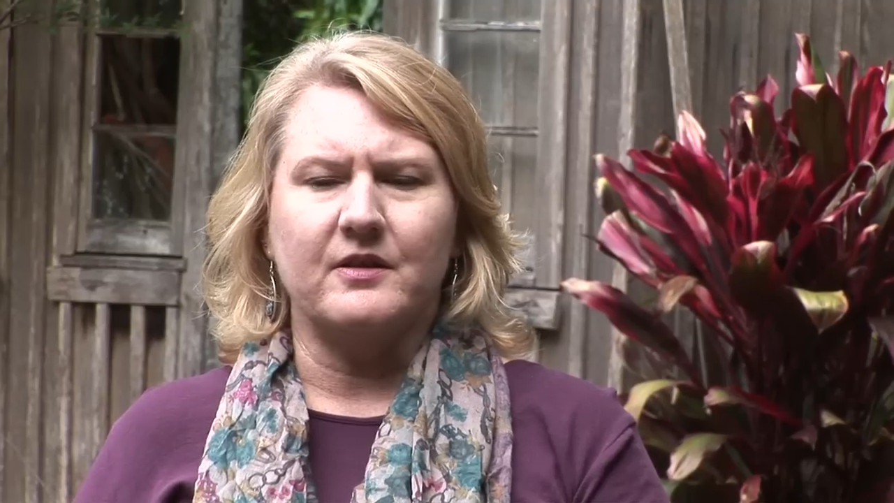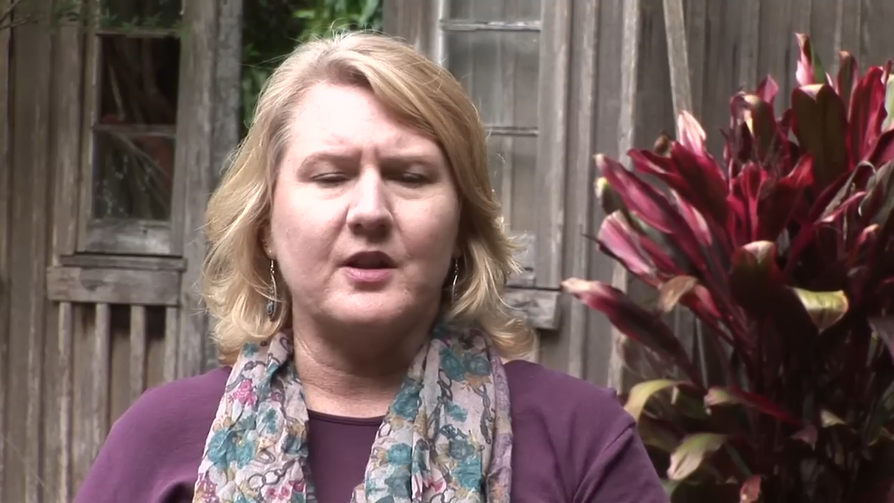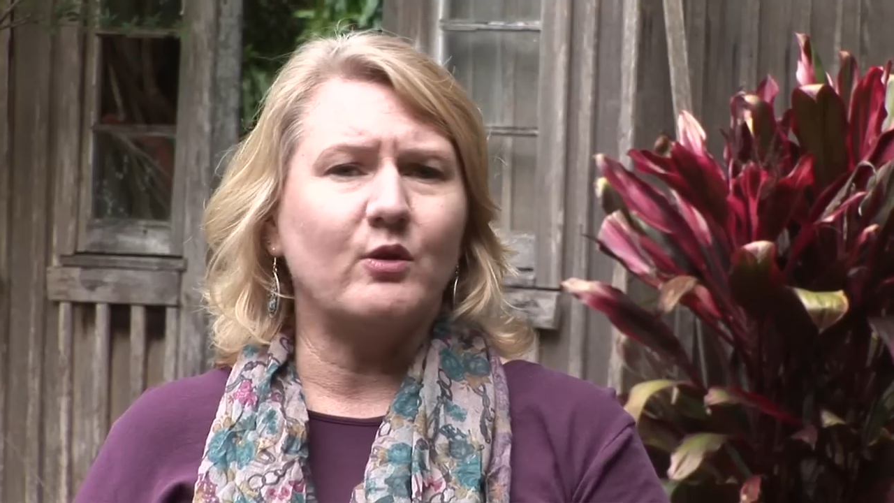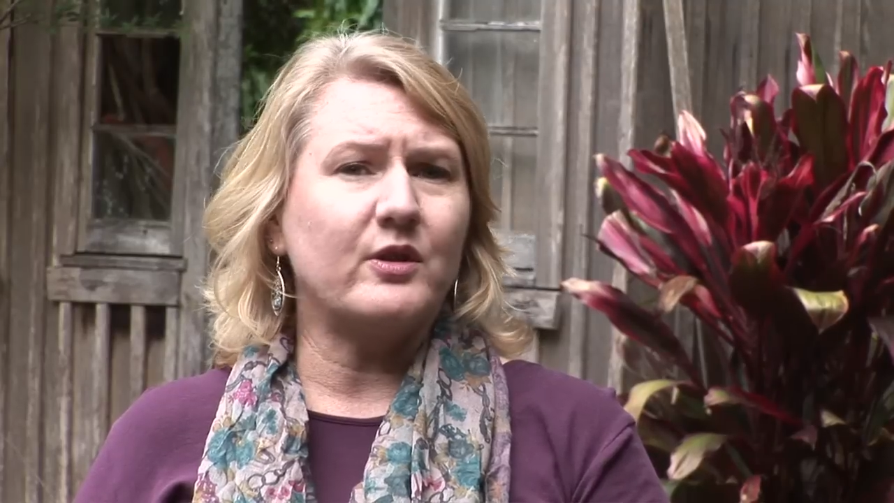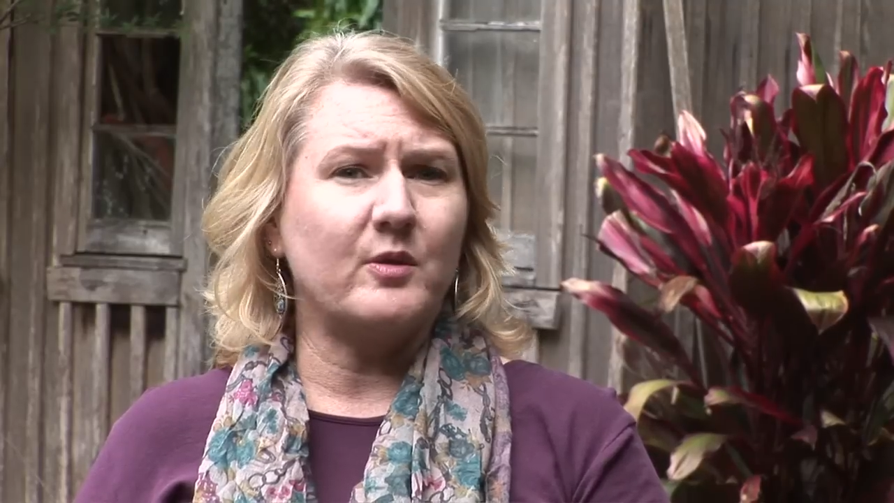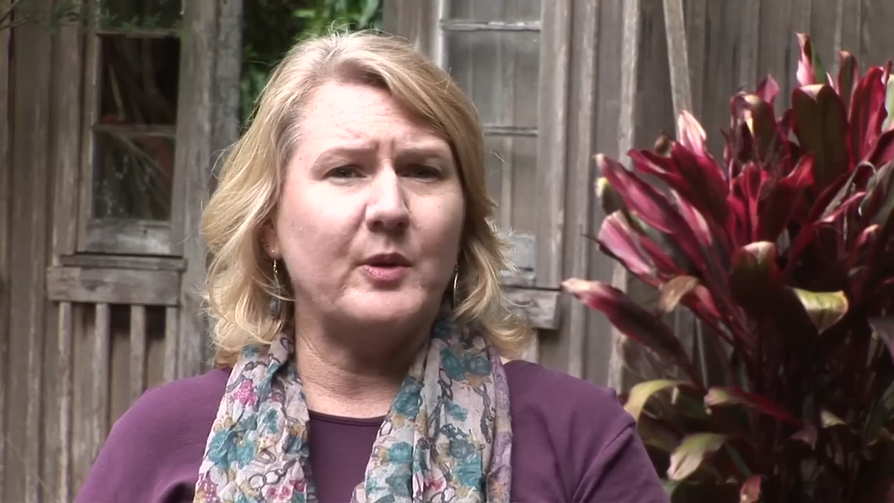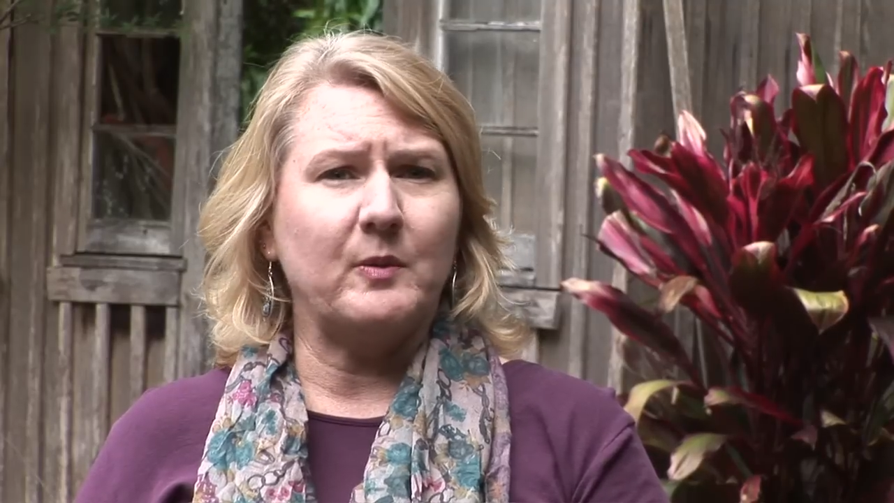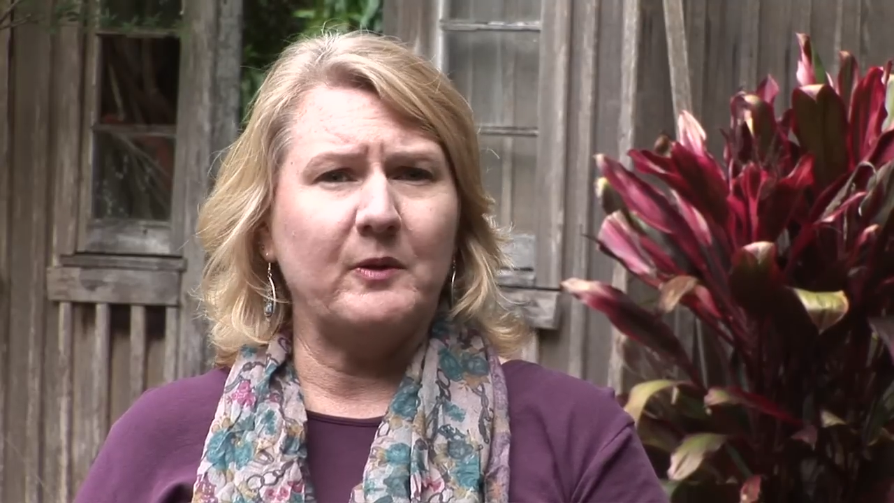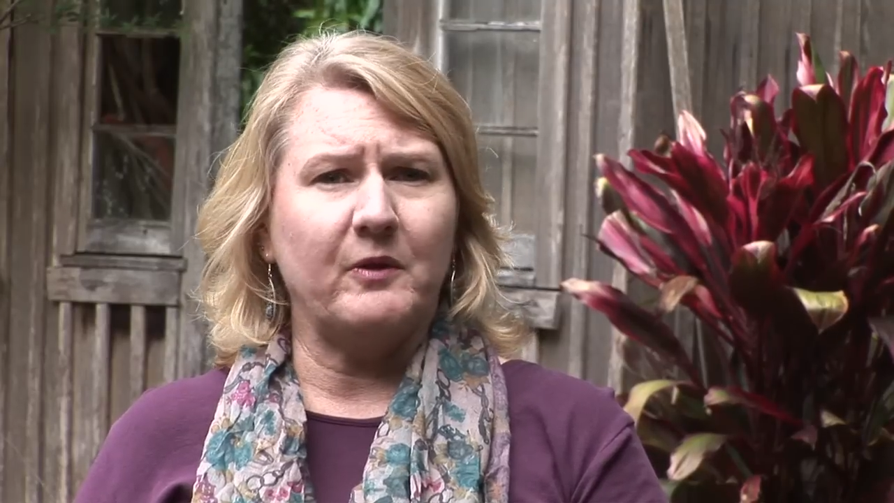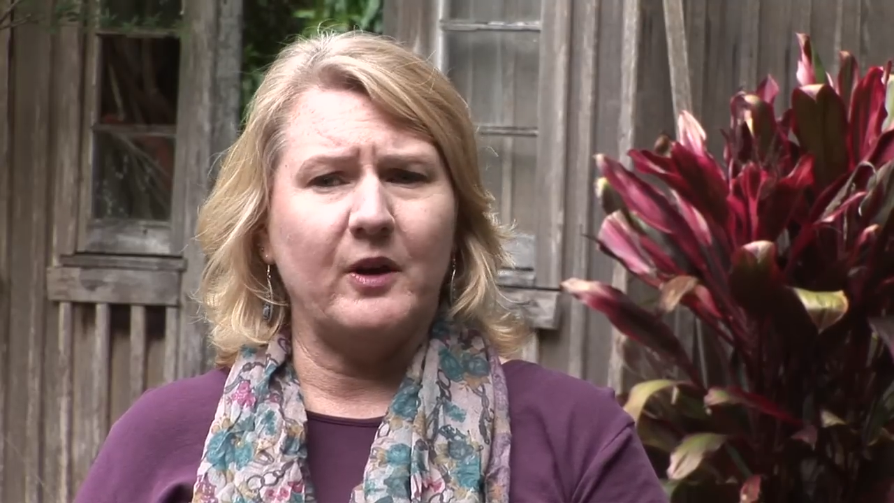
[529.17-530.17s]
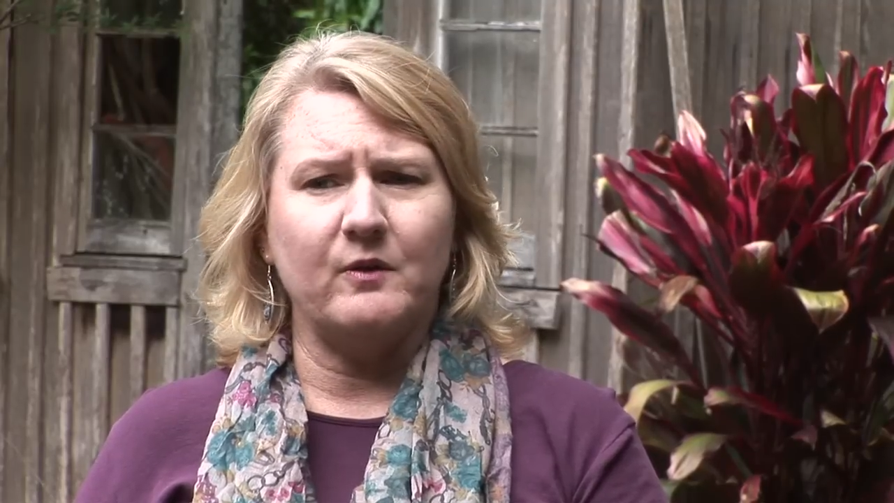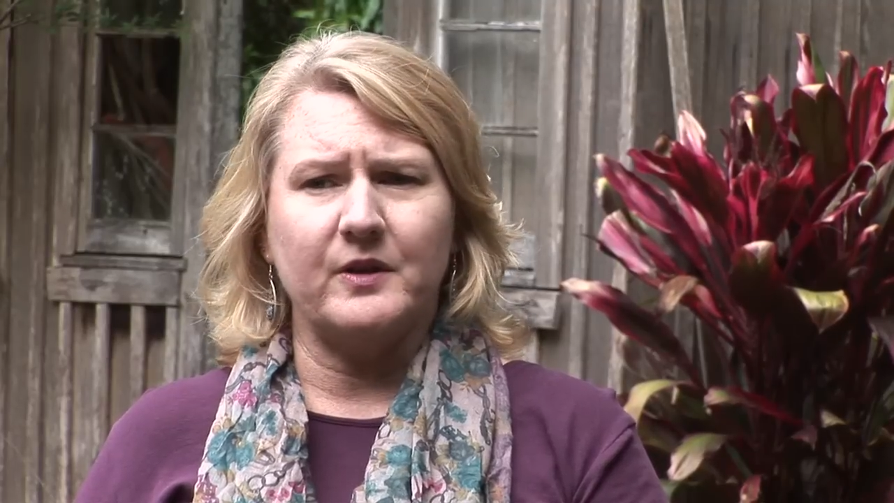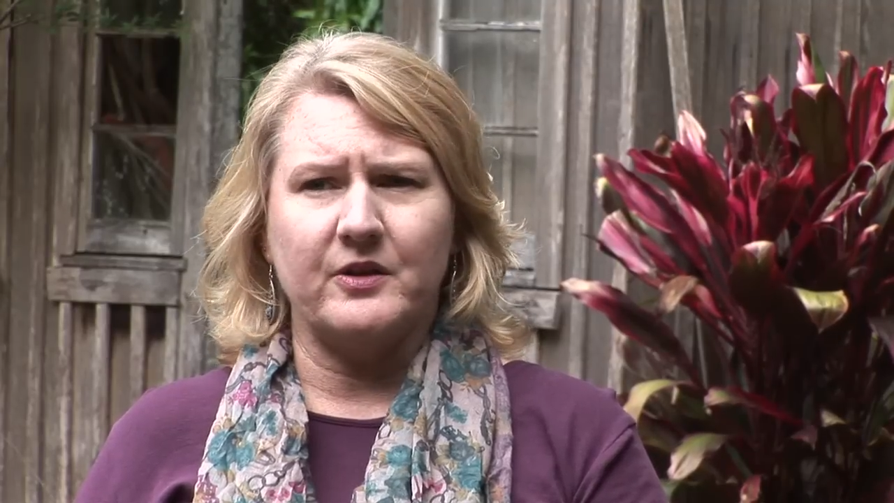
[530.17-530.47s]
soldiers, the people involved,